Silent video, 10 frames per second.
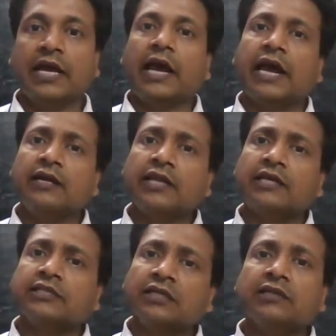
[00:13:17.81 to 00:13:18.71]
and that
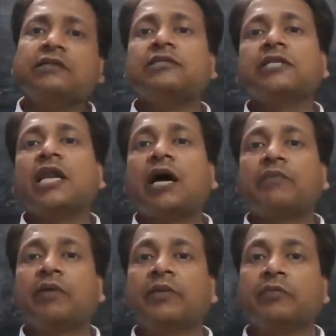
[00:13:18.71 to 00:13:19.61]
single cell of
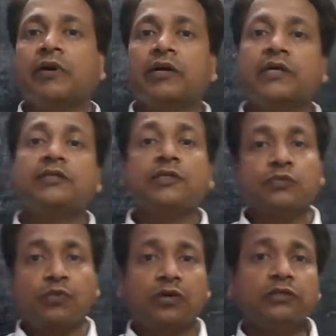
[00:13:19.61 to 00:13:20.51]
amoeba is
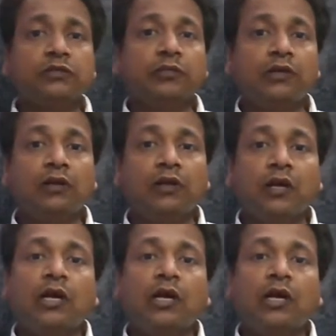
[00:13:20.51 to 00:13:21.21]
responsible